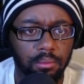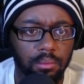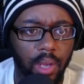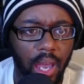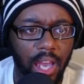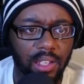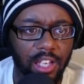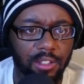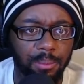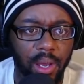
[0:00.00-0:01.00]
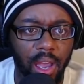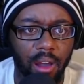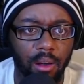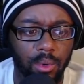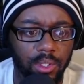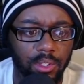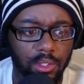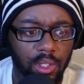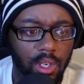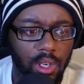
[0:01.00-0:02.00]
that's about how it was
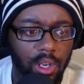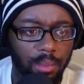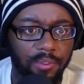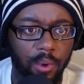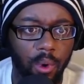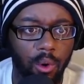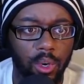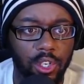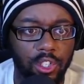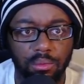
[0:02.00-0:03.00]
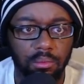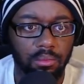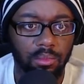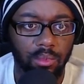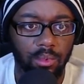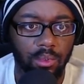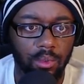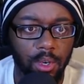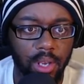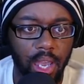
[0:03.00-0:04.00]
before, which I'm
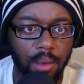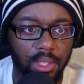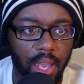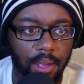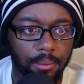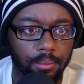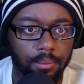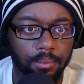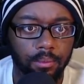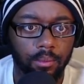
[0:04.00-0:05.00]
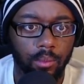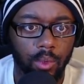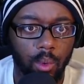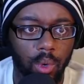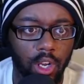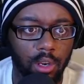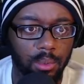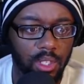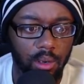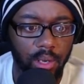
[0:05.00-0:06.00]
okay with that.
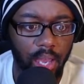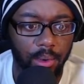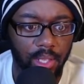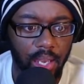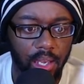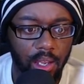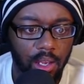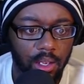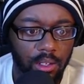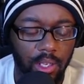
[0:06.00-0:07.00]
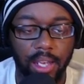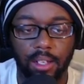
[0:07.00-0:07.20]
100% okay with that. Like,